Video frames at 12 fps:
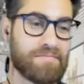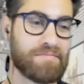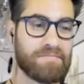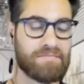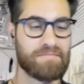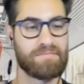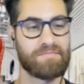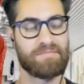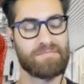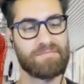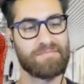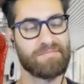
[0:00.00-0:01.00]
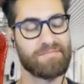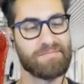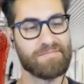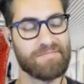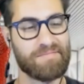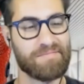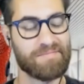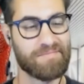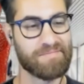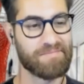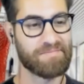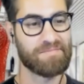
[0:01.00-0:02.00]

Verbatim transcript: uh, become uh, an